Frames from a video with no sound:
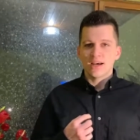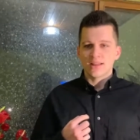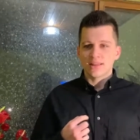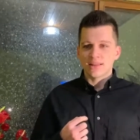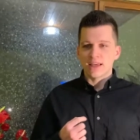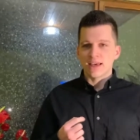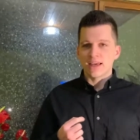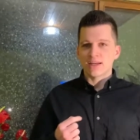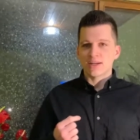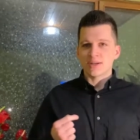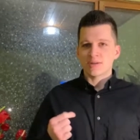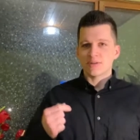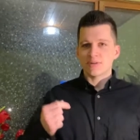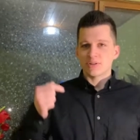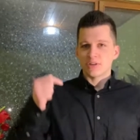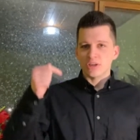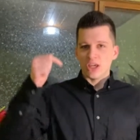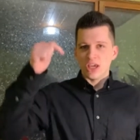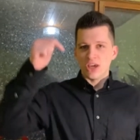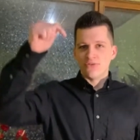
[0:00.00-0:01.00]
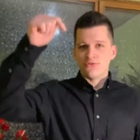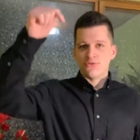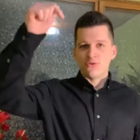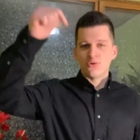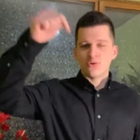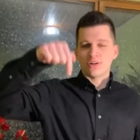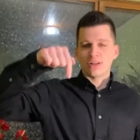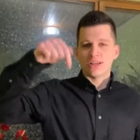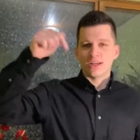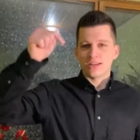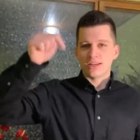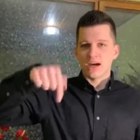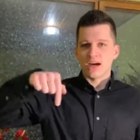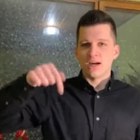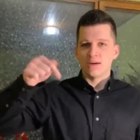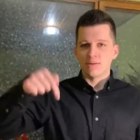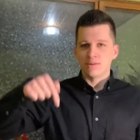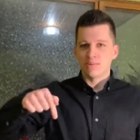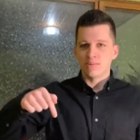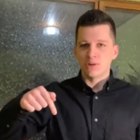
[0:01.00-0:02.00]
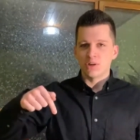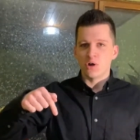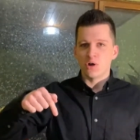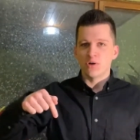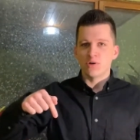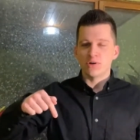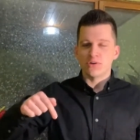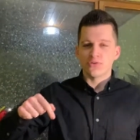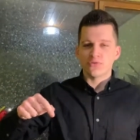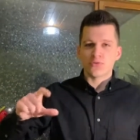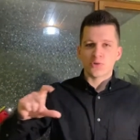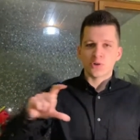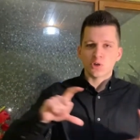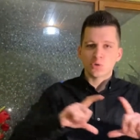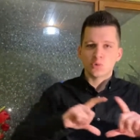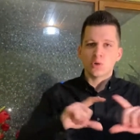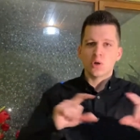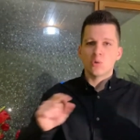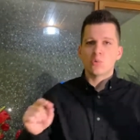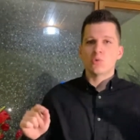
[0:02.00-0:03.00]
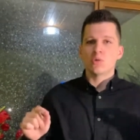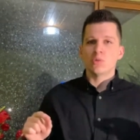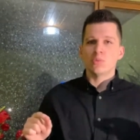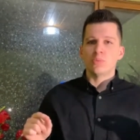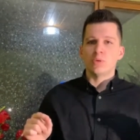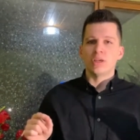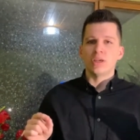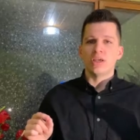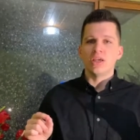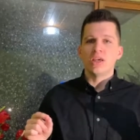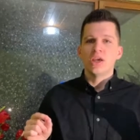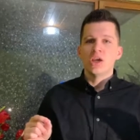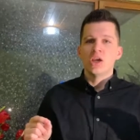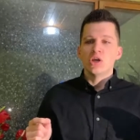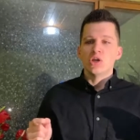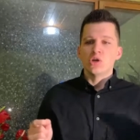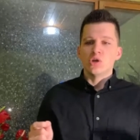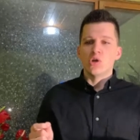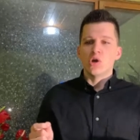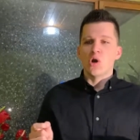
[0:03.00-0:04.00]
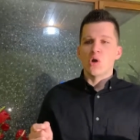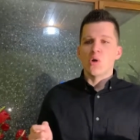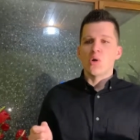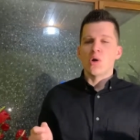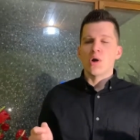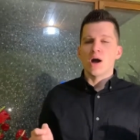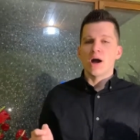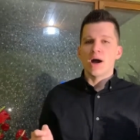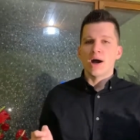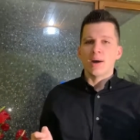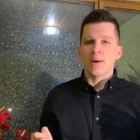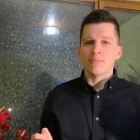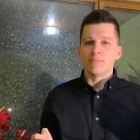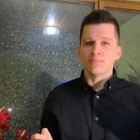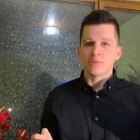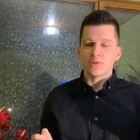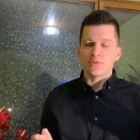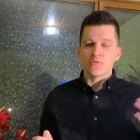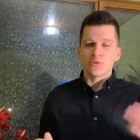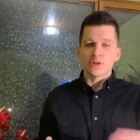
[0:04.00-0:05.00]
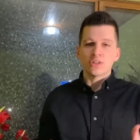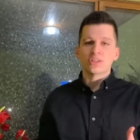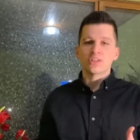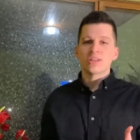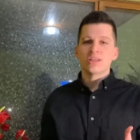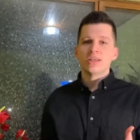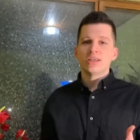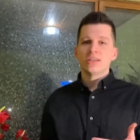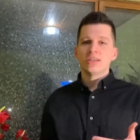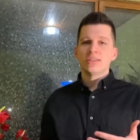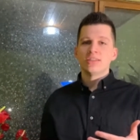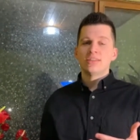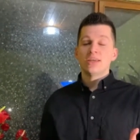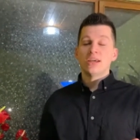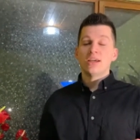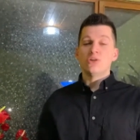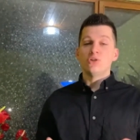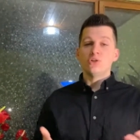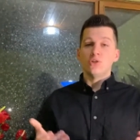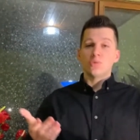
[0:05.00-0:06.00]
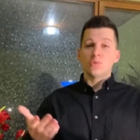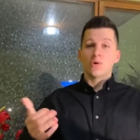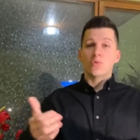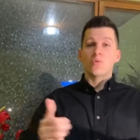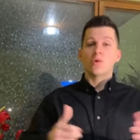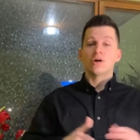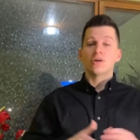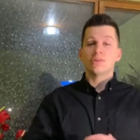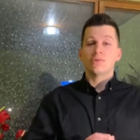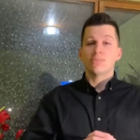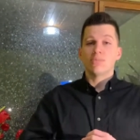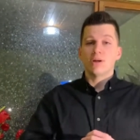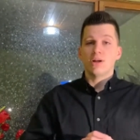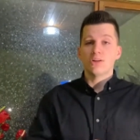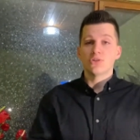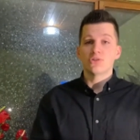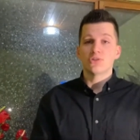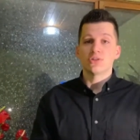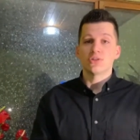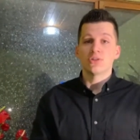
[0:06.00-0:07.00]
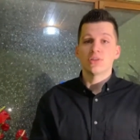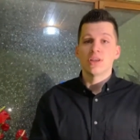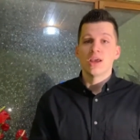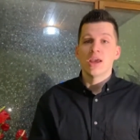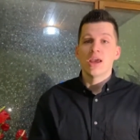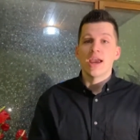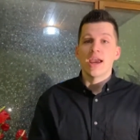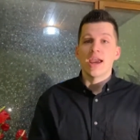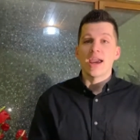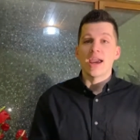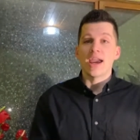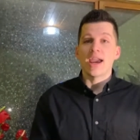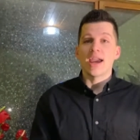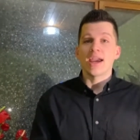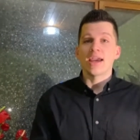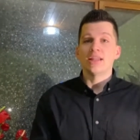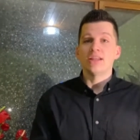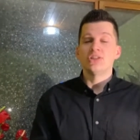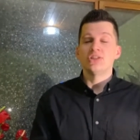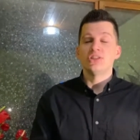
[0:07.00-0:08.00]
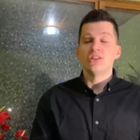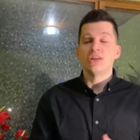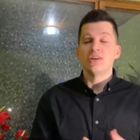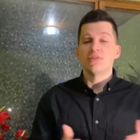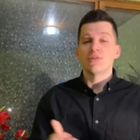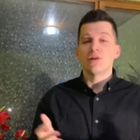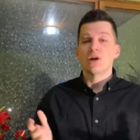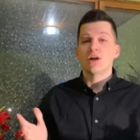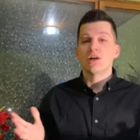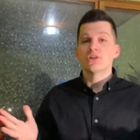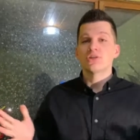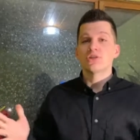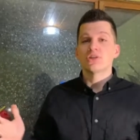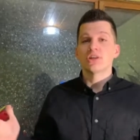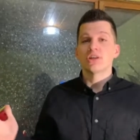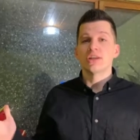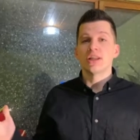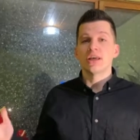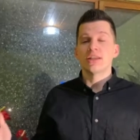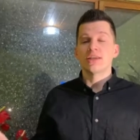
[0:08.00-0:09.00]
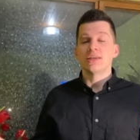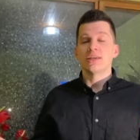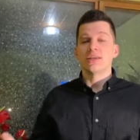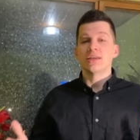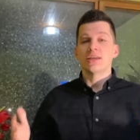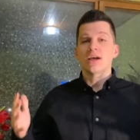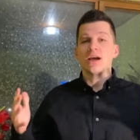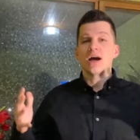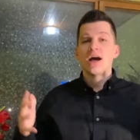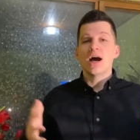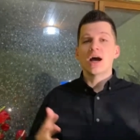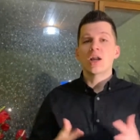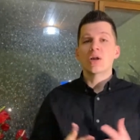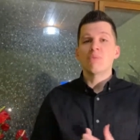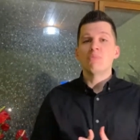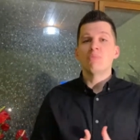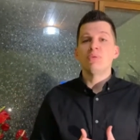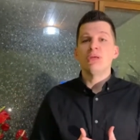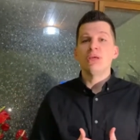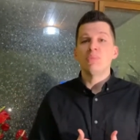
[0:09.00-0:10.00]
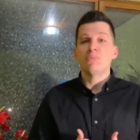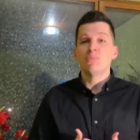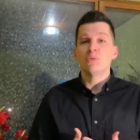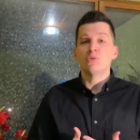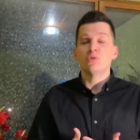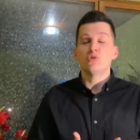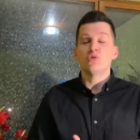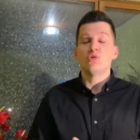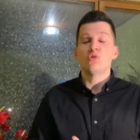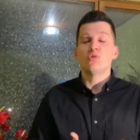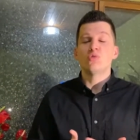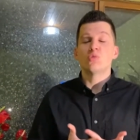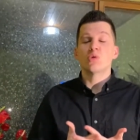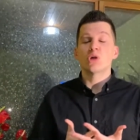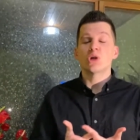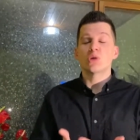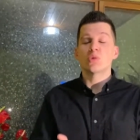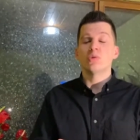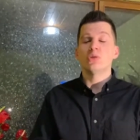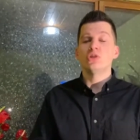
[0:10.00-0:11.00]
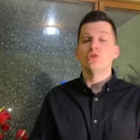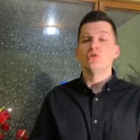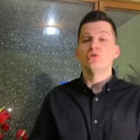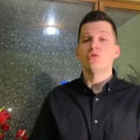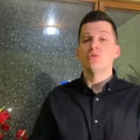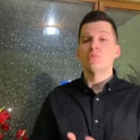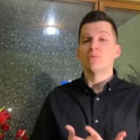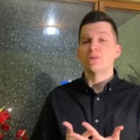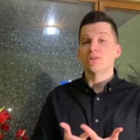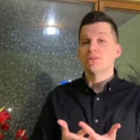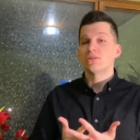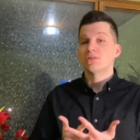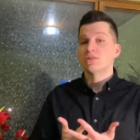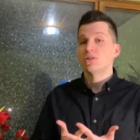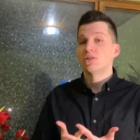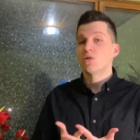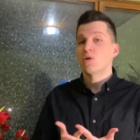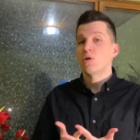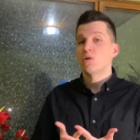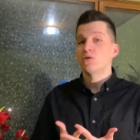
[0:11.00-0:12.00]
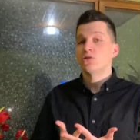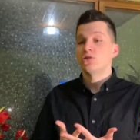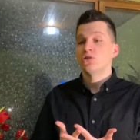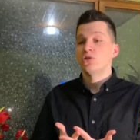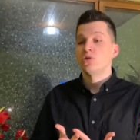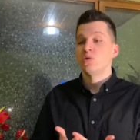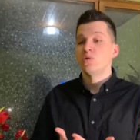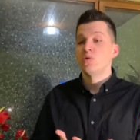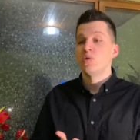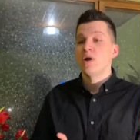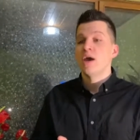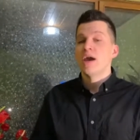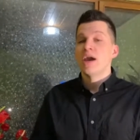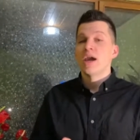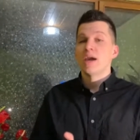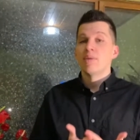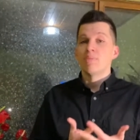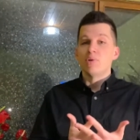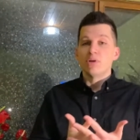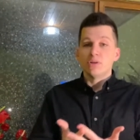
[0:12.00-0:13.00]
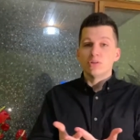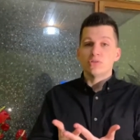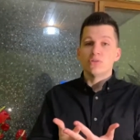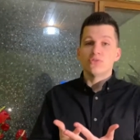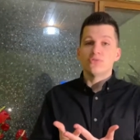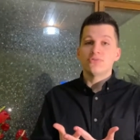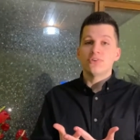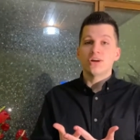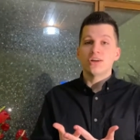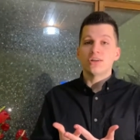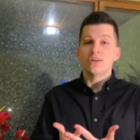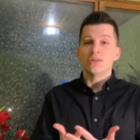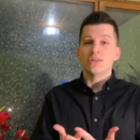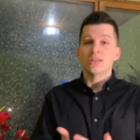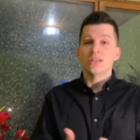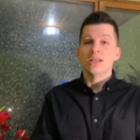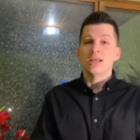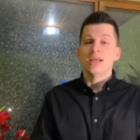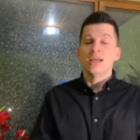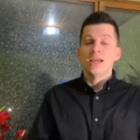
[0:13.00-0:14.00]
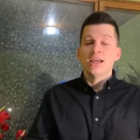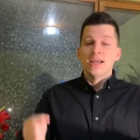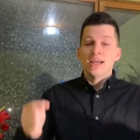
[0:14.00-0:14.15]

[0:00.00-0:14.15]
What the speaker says: like, if you click down below, the first one would be, you know, the first link is, hey, do you want Russell Brunson and Steve Larsen and other people to work with you, personally coach you and build your funnel?